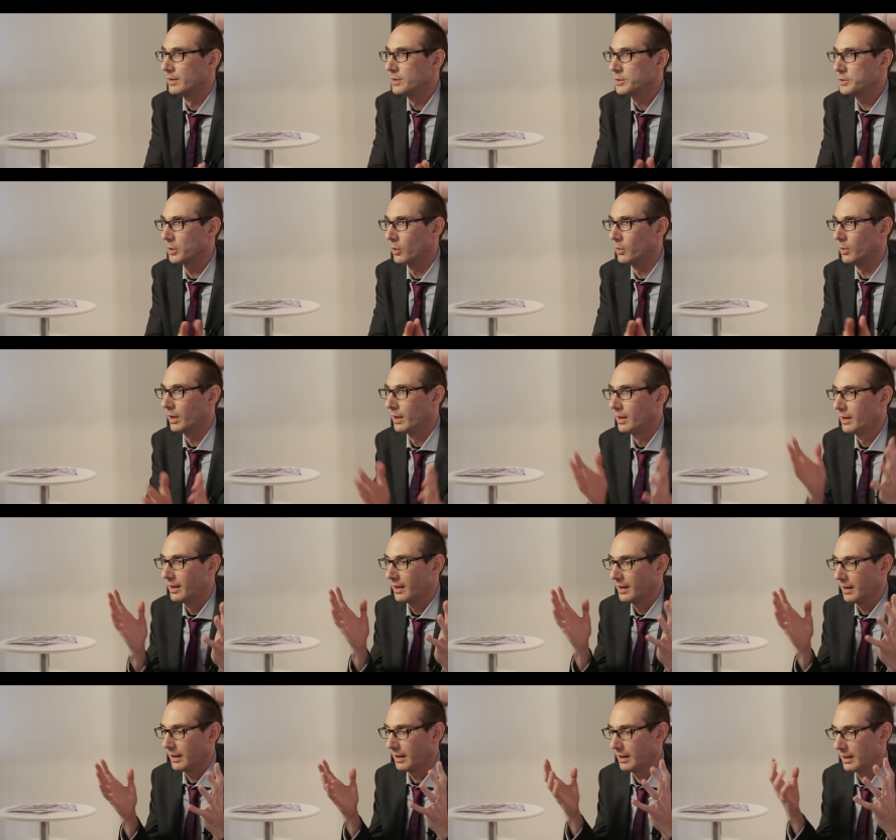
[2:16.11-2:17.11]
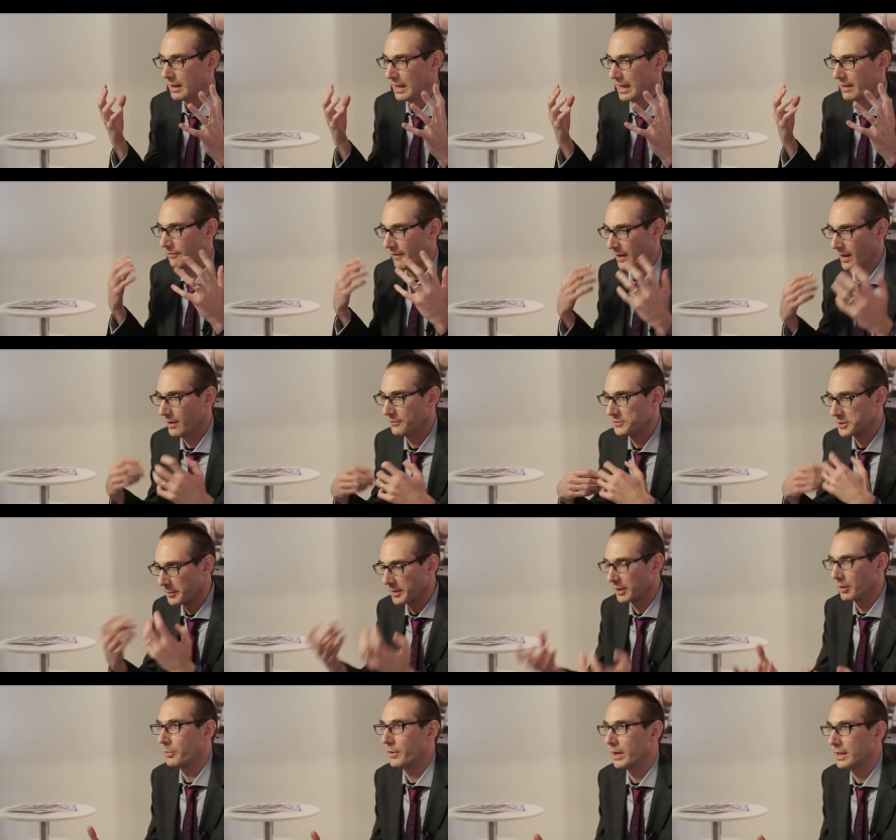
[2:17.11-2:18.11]
So if I have
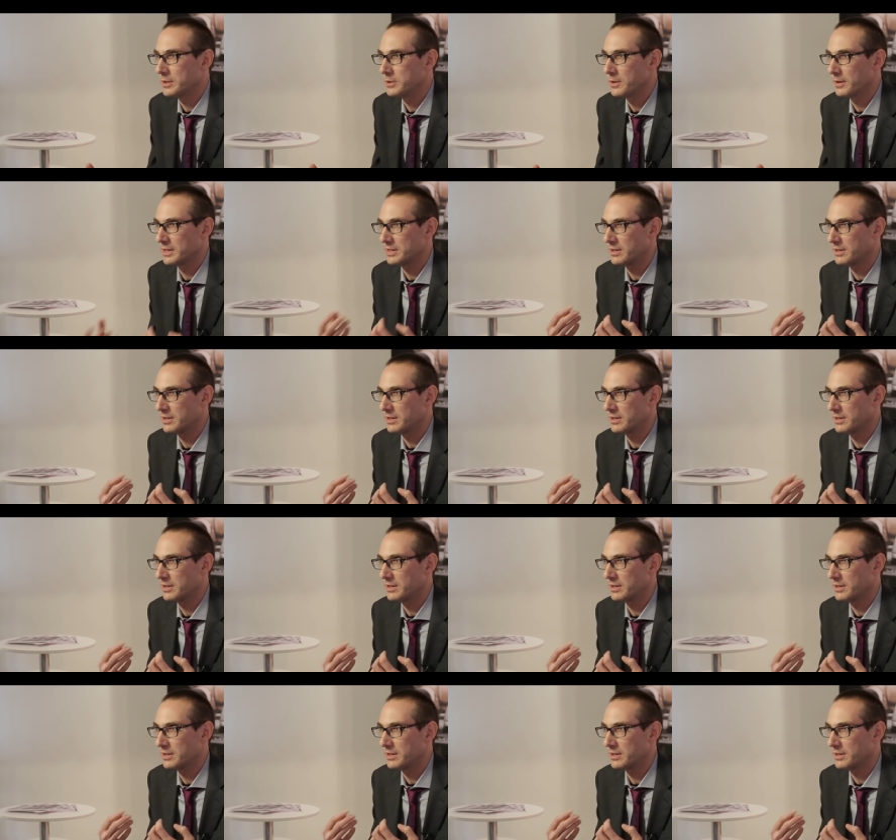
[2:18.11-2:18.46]
something to bring to it,